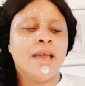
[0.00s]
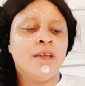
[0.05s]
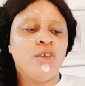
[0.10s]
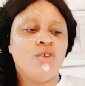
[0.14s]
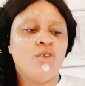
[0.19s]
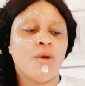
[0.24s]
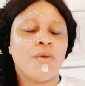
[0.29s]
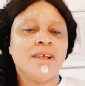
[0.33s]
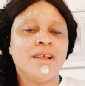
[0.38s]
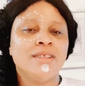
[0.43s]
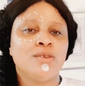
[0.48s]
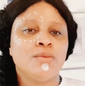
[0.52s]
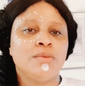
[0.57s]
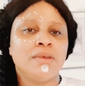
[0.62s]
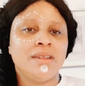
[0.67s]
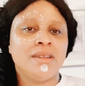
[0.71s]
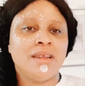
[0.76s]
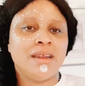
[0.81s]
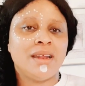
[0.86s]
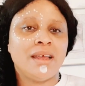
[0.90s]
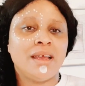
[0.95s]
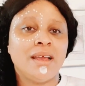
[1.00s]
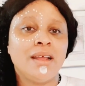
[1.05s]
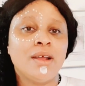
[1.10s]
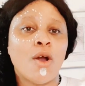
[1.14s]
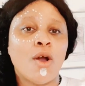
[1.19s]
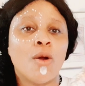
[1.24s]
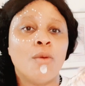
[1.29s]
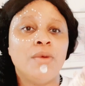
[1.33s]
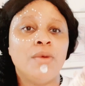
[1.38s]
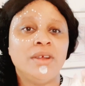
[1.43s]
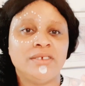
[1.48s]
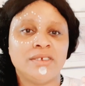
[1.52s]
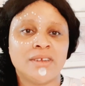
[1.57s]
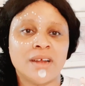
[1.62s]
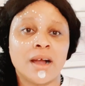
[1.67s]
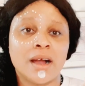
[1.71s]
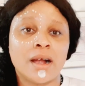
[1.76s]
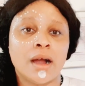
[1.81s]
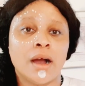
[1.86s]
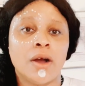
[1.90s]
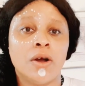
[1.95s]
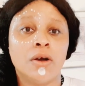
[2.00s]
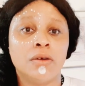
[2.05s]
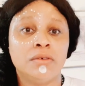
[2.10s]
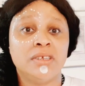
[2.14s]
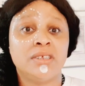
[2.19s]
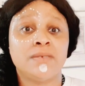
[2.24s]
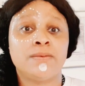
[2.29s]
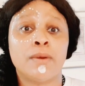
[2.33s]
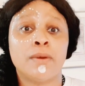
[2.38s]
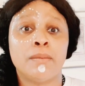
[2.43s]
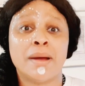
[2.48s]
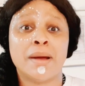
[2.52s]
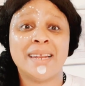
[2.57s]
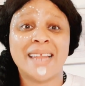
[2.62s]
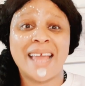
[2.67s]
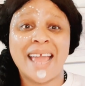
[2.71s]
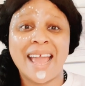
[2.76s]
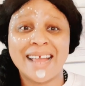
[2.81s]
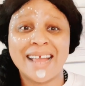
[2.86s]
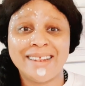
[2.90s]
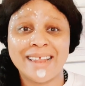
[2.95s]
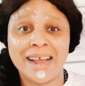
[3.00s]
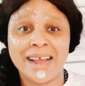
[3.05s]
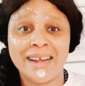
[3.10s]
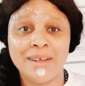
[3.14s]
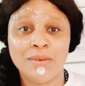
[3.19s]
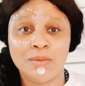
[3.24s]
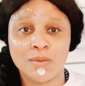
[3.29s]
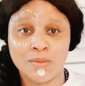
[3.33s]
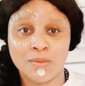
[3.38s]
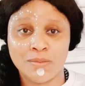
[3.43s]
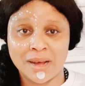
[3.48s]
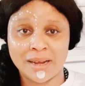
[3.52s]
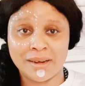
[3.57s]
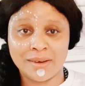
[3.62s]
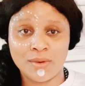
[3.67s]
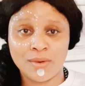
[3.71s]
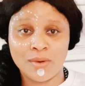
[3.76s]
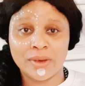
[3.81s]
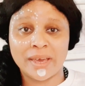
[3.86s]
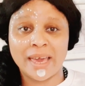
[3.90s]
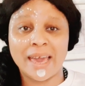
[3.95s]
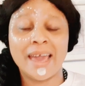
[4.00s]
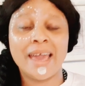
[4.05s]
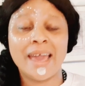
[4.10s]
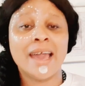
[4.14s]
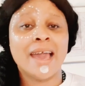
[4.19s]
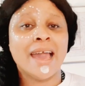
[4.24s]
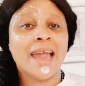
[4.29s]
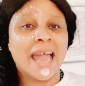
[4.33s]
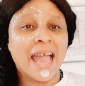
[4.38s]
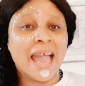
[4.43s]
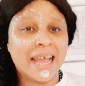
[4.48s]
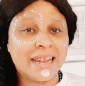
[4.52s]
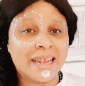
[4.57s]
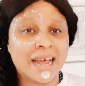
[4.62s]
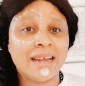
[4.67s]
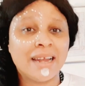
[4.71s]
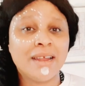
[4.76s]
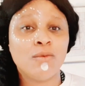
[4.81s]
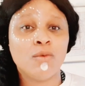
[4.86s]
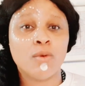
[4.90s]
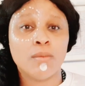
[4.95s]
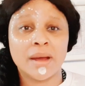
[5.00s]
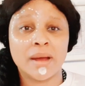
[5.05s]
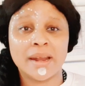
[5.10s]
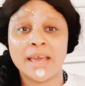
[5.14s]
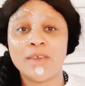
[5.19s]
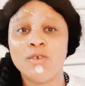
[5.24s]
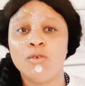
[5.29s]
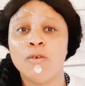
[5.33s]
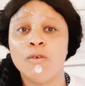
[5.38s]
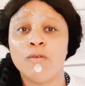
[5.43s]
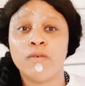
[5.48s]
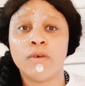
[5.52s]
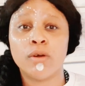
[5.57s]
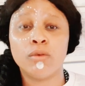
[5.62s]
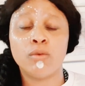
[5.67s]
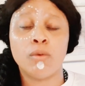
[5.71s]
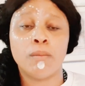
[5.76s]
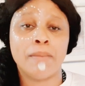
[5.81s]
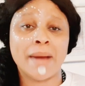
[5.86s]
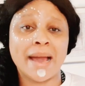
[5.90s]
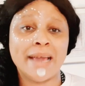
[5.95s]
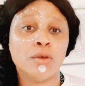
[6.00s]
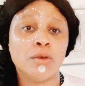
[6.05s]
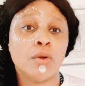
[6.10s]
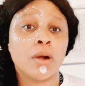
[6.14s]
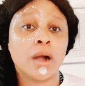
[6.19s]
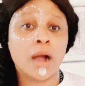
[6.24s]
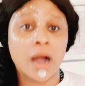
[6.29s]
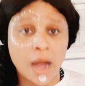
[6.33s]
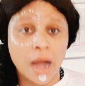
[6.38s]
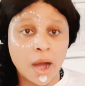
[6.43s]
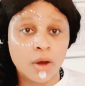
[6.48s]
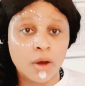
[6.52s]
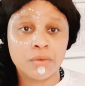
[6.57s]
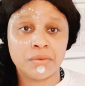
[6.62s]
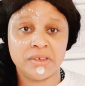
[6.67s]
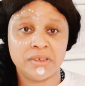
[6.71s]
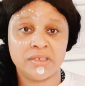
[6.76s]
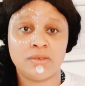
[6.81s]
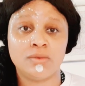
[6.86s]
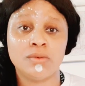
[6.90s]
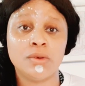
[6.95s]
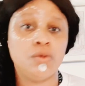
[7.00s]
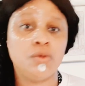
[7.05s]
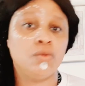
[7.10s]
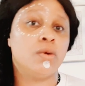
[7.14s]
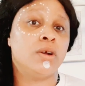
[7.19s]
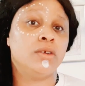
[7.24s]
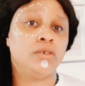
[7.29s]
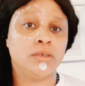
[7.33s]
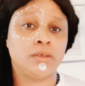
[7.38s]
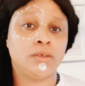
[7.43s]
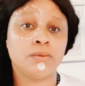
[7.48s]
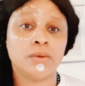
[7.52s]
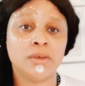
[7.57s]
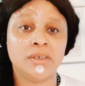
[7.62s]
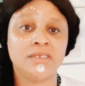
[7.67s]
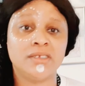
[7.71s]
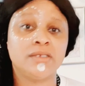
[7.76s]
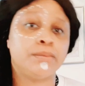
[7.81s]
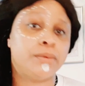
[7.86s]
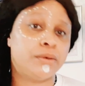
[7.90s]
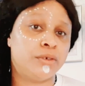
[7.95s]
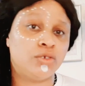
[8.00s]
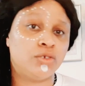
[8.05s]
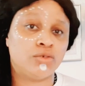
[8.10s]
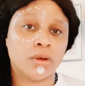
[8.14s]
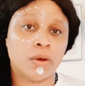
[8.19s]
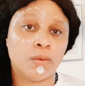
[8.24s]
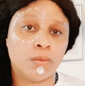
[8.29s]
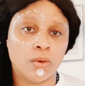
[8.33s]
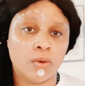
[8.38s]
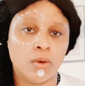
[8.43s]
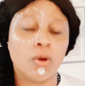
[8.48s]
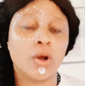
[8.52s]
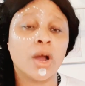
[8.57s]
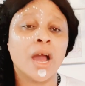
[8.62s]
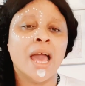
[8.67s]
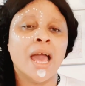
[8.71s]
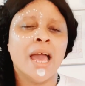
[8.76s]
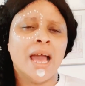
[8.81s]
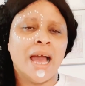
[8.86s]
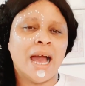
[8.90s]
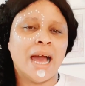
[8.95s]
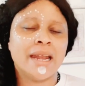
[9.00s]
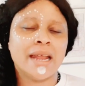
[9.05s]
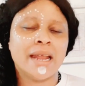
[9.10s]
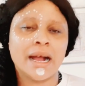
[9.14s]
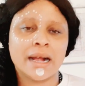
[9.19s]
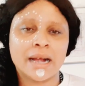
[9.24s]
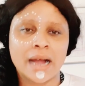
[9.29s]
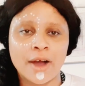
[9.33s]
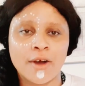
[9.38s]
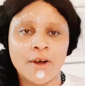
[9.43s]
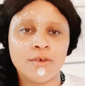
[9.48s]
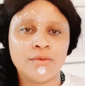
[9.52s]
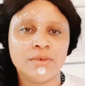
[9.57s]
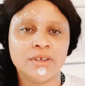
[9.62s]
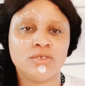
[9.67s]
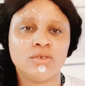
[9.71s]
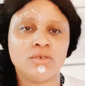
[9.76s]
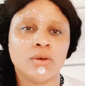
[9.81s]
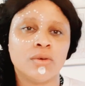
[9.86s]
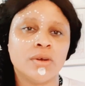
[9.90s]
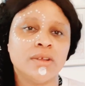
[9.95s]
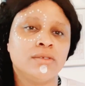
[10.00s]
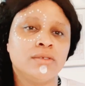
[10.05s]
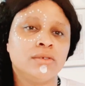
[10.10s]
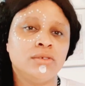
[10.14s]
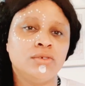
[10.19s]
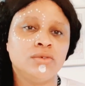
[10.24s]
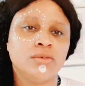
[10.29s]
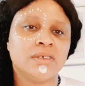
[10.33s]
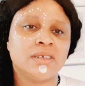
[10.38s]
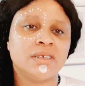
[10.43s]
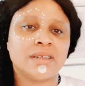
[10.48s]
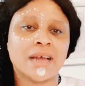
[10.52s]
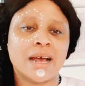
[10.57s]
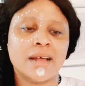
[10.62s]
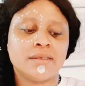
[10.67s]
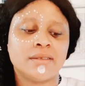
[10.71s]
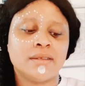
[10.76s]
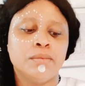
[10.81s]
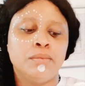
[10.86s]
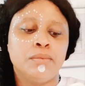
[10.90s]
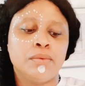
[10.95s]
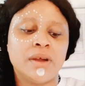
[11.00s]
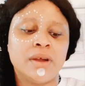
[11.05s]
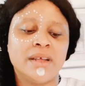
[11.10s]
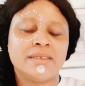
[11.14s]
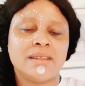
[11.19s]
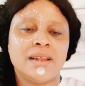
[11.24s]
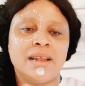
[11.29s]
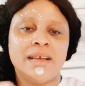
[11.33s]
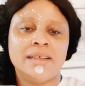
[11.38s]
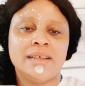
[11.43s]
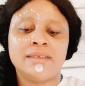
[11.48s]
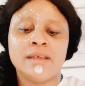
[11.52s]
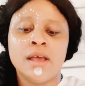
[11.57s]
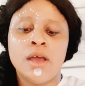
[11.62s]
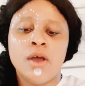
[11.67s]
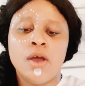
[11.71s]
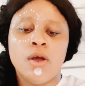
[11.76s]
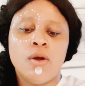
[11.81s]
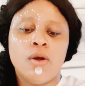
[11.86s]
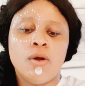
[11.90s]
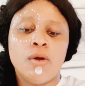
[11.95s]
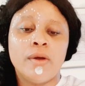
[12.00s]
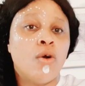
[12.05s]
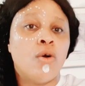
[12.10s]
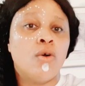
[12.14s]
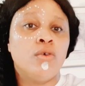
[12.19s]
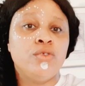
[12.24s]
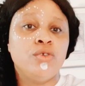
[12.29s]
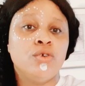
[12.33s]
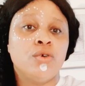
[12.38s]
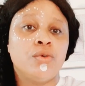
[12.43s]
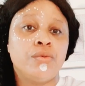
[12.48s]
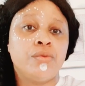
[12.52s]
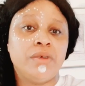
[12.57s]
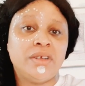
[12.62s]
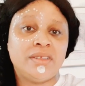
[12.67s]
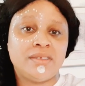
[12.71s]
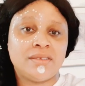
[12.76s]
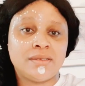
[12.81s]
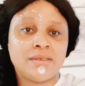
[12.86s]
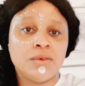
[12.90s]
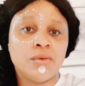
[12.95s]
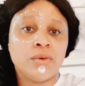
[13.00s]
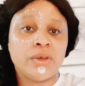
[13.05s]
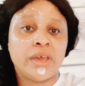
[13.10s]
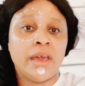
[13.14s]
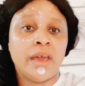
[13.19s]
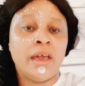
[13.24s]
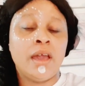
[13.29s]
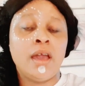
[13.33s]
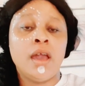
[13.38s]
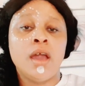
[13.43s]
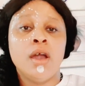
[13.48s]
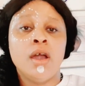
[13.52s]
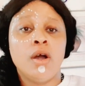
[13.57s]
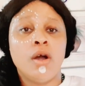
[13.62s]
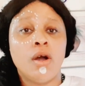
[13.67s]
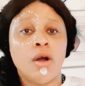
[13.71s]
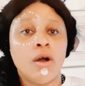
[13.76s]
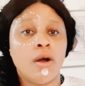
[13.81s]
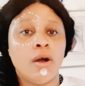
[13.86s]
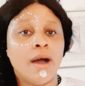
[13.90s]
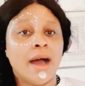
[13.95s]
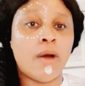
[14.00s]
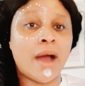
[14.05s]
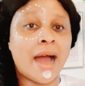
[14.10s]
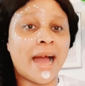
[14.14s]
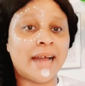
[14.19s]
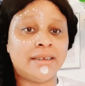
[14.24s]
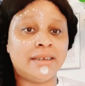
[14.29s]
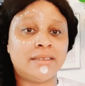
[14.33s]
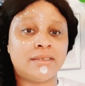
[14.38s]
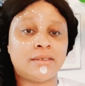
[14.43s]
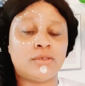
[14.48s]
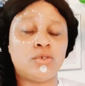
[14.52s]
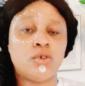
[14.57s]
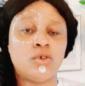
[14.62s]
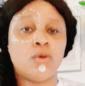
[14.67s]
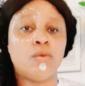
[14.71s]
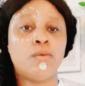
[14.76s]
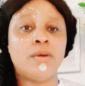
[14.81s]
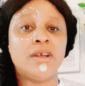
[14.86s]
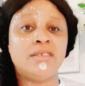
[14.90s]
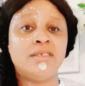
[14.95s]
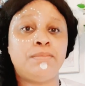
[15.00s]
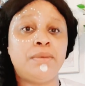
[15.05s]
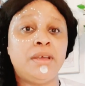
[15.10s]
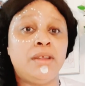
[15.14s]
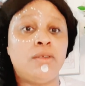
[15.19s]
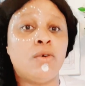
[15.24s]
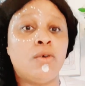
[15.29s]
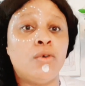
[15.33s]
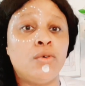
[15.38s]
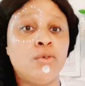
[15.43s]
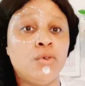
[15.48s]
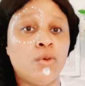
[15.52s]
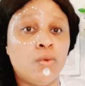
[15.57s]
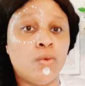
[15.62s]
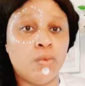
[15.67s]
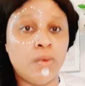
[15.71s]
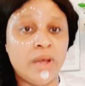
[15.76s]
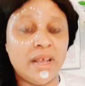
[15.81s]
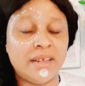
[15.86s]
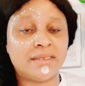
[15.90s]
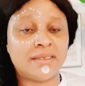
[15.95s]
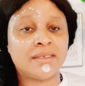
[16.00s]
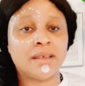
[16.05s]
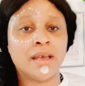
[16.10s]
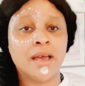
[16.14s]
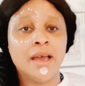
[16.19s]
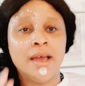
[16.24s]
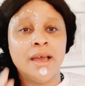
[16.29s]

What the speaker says: You're going to be needing original cowries from an elderly woman, okay? Elderly woman, now you go follow by your cowries where you want use for the spiritual work. And that cowries, you're going to use it as a bracelet or on your wrist, okay? Or add it to your waist bead on your waist.